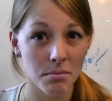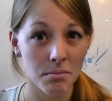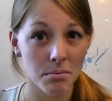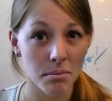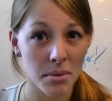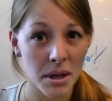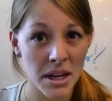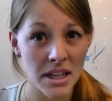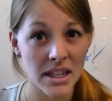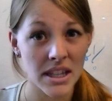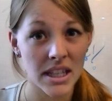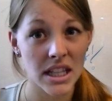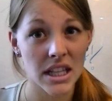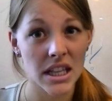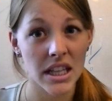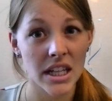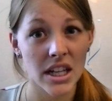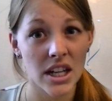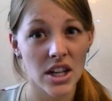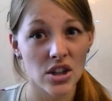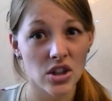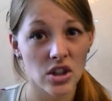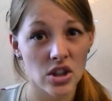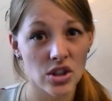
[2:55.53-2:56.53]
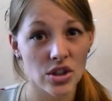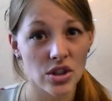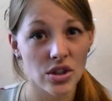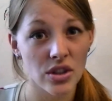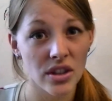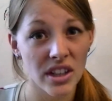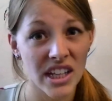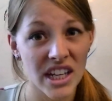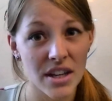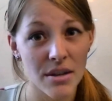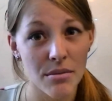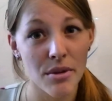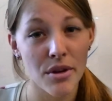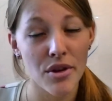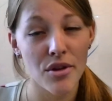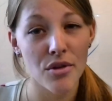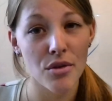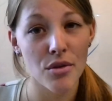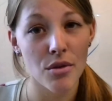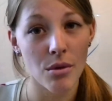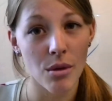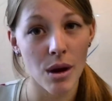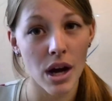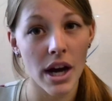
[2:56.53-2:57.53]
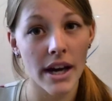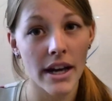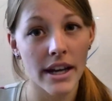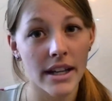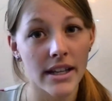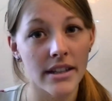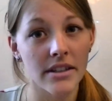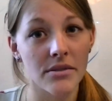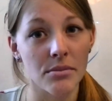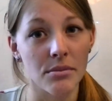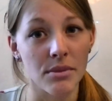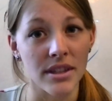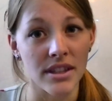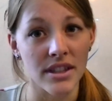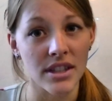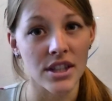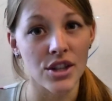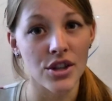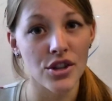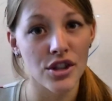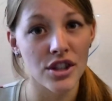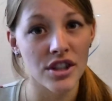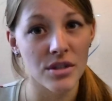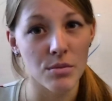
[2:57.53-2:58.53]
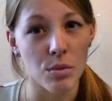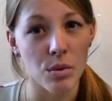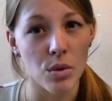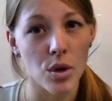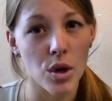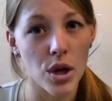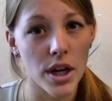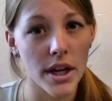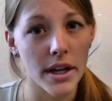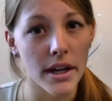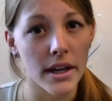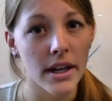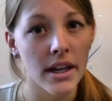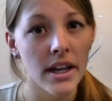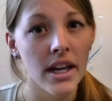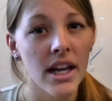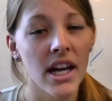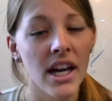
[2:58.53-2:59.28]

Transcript: basically our little emo, quiet, mysterious boy